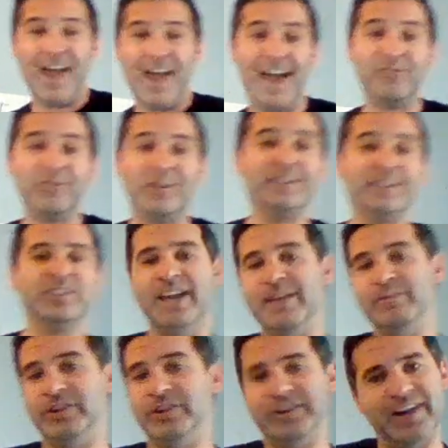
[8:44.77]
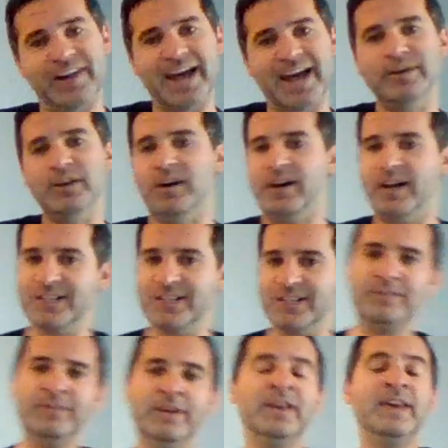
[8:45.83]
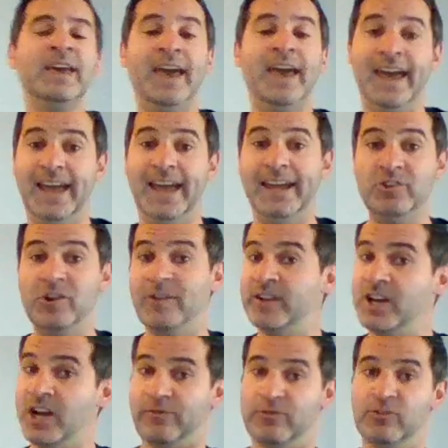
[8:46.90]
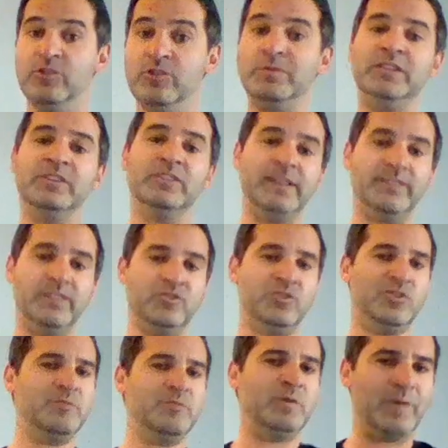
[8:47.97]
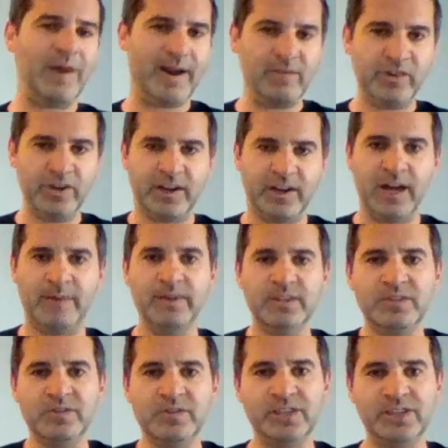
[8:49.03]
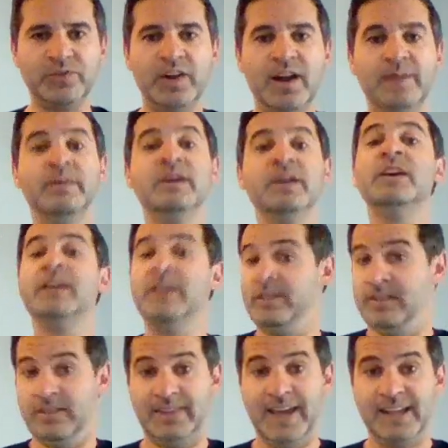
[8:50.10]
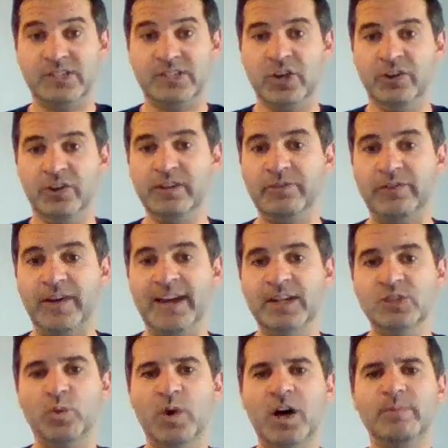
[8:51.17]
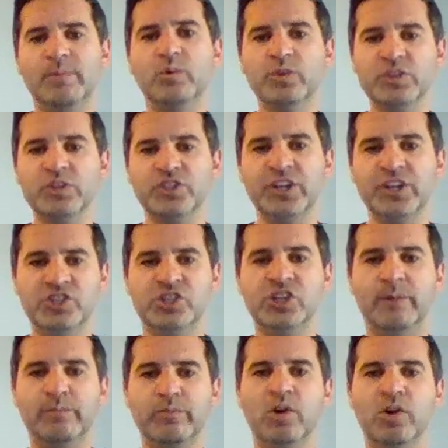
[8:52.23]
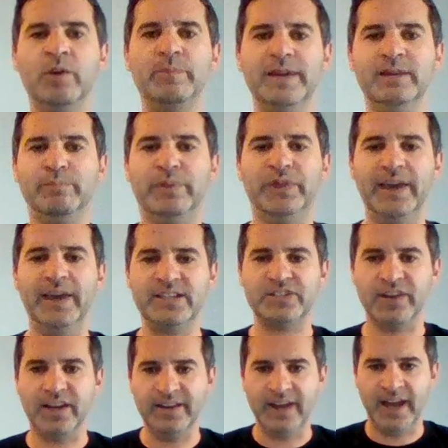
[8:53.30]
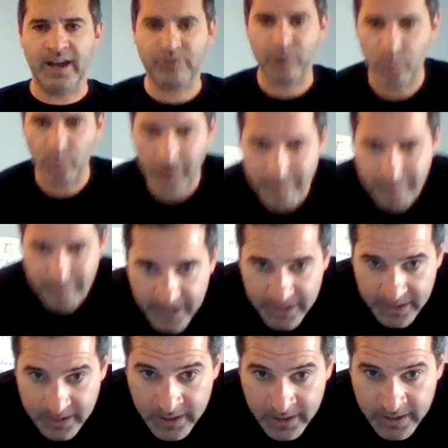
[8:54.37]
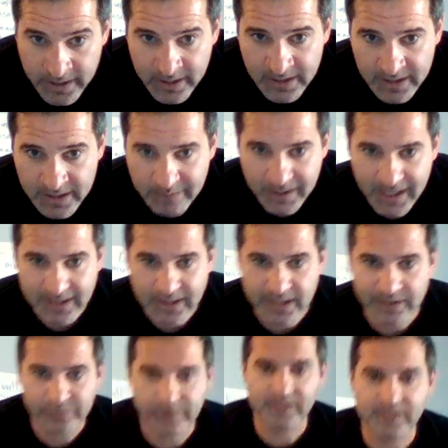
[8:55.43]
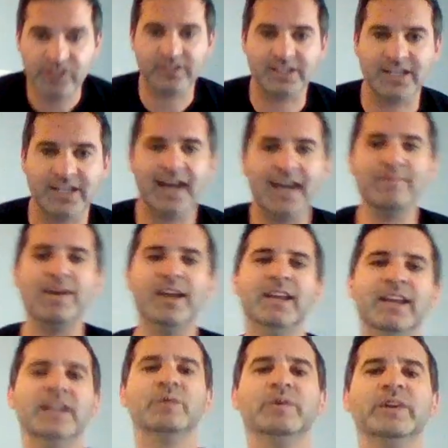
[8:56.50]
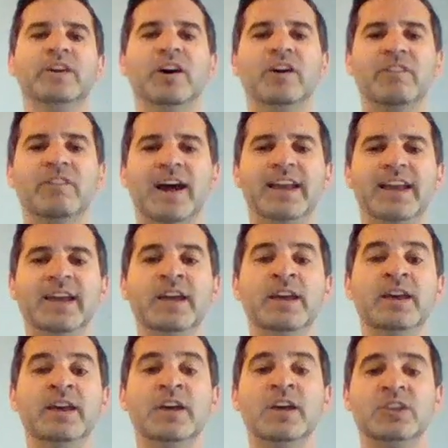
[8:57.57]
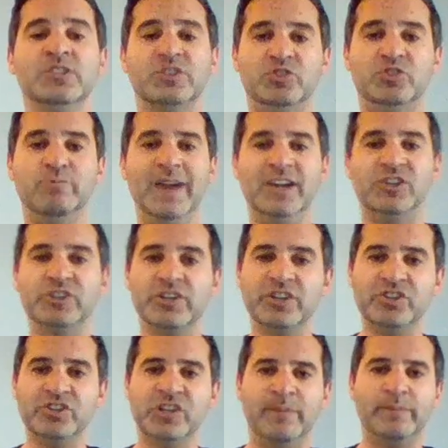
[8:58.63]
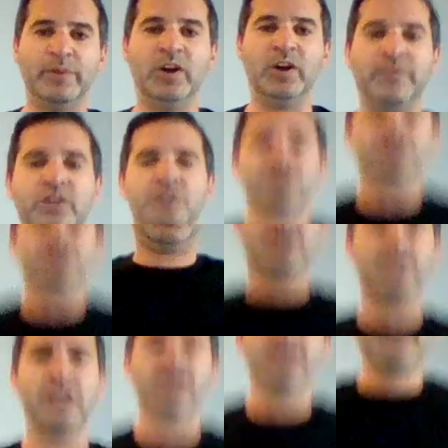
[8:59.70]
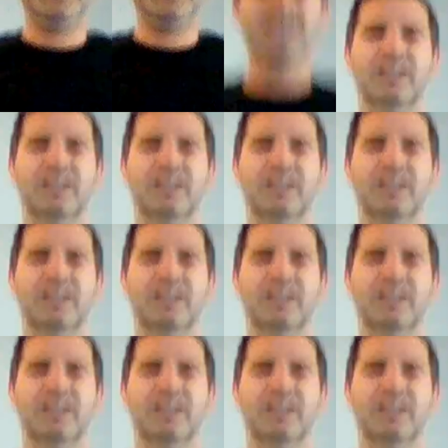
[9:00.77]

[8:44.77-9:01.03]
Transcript: one, you're able to grab it, awesome. And you have enough room in your living room or wherever you're coming to us from, that's totally fine as well. But we're just going to jump rope in place right now for 1 minute. Let me get the official time, and here we go. Ready? So make sure you're jumping off your toes, keeping